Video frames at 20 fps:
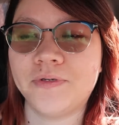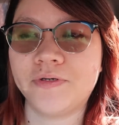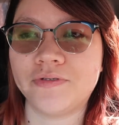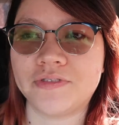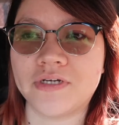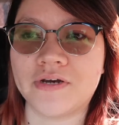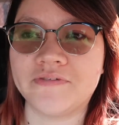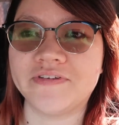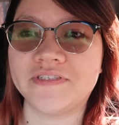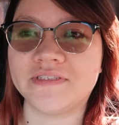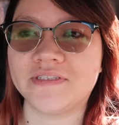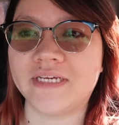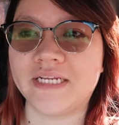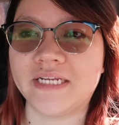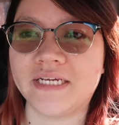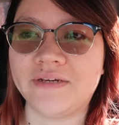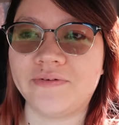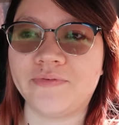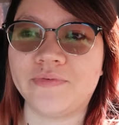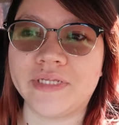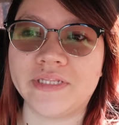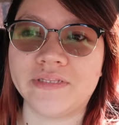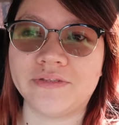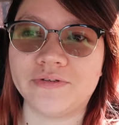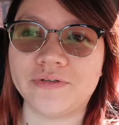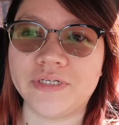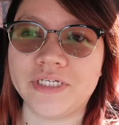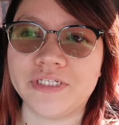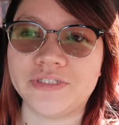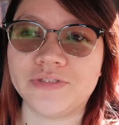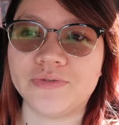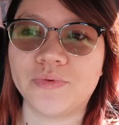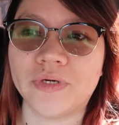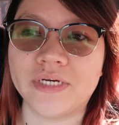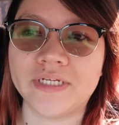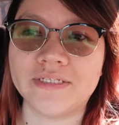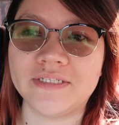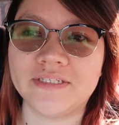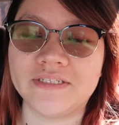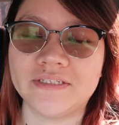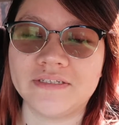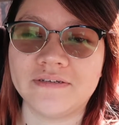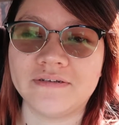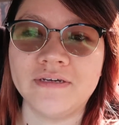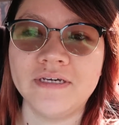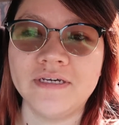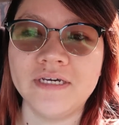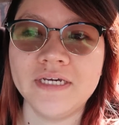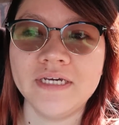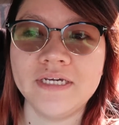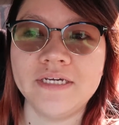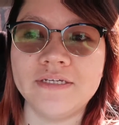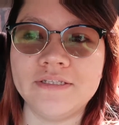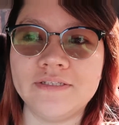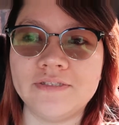post office lady went through each one to